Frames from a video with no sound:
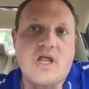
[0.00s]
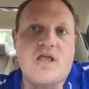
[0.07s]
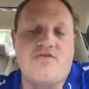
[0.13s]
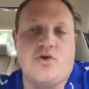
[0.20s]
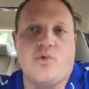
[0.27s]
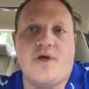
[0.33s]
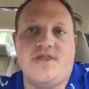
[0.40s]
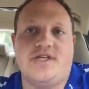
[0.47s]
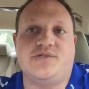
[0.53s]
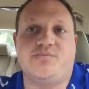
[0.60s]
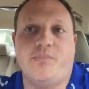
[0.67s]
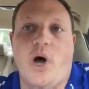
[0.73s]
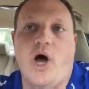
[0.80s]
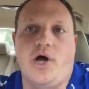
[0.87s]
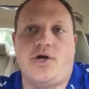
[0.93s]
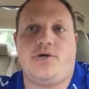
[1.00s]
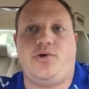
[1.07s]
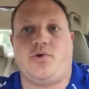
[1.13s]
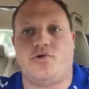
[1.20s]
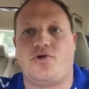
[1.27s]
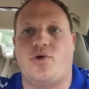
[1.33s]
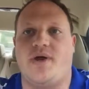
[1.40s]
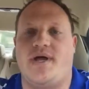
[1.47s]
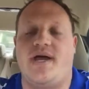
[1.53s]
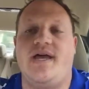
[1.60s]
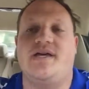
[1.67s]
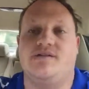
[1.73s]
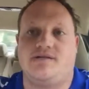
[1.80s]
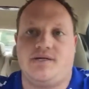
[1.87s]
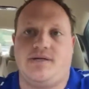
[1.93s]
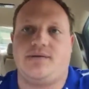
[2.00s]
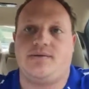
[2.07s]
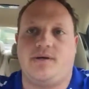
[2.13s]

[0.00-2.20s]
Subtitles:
if you read this book, North Korea is